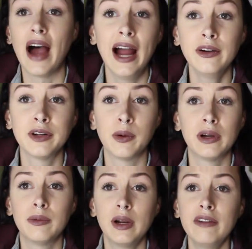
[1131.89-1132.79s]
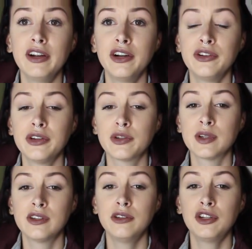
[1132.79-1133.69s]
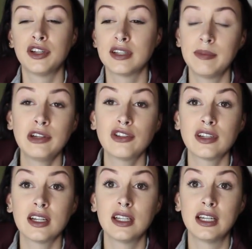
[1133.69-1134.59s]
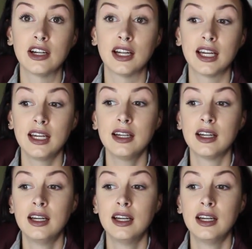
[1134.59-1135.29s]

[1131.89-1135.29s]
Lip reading: I don't know, whatever your New Year's resolution is, I'm interested in hearing it.